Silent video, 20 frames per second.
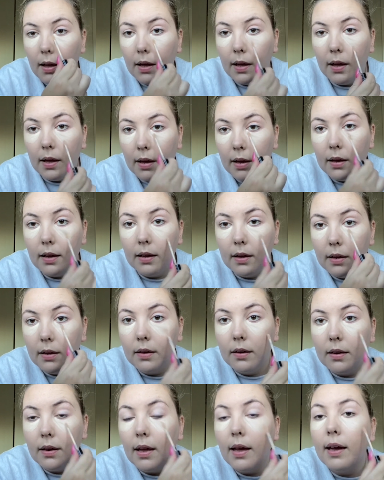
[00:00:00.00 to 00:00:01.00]

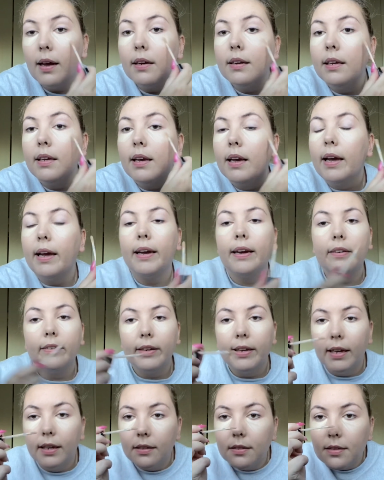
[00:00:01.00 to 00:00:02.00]
And any
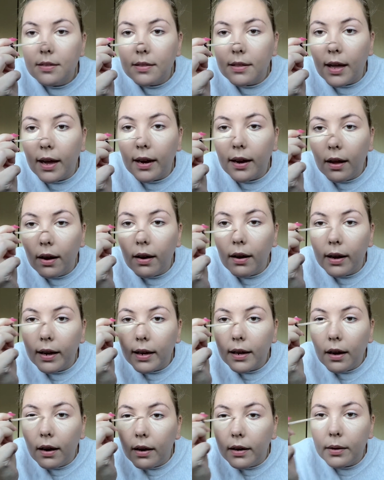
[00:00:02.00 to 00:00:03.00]
areas that
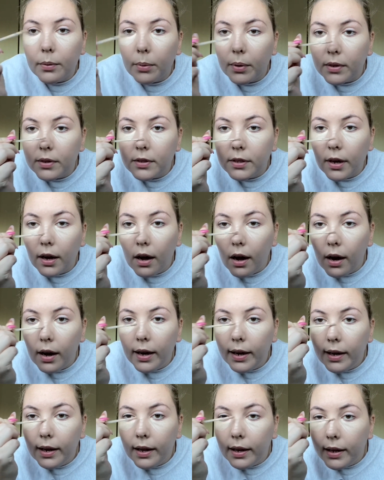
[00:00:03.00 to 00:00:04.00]
I kind of want to
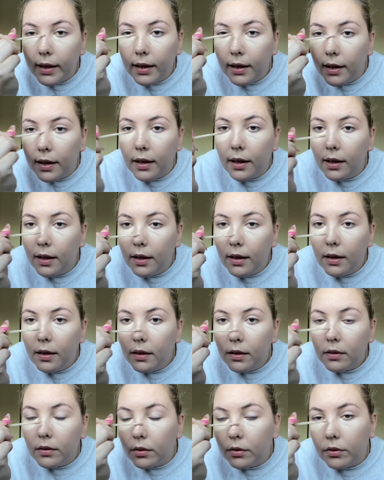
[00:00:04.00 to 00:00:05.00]
highlight,
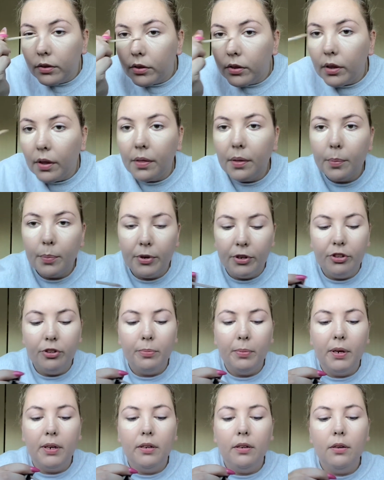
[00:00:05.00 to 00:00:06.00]
so just on the bridge of
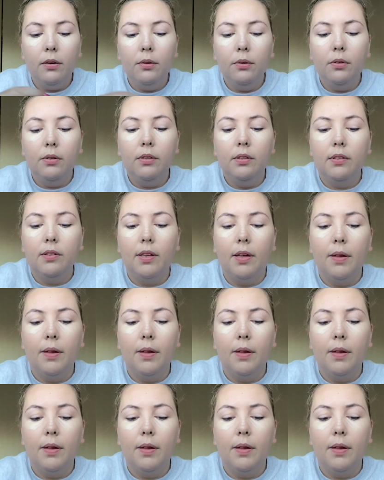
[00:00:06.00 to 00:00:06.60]
my nose